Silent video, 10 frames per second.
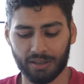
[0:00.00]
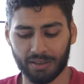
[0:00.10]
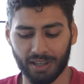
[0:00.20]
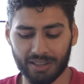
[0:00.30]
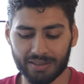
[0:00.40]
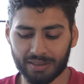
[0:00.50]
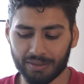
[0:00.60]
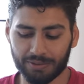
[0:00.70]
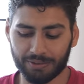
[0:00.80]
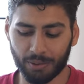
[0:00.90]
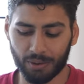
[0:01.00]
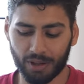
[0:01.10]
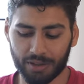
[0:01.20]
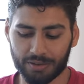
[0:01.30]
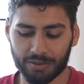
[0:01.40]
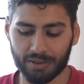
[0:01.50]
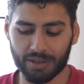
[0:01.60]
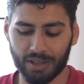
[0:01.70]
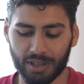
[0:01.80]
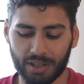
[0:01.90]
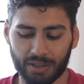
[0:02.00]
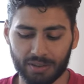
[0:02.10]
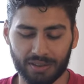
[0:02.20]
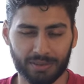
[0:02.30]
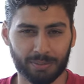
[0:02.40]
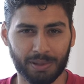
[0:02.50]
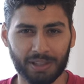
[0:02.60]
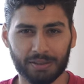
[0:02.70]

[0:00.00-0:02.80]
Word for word: The NC400 displayed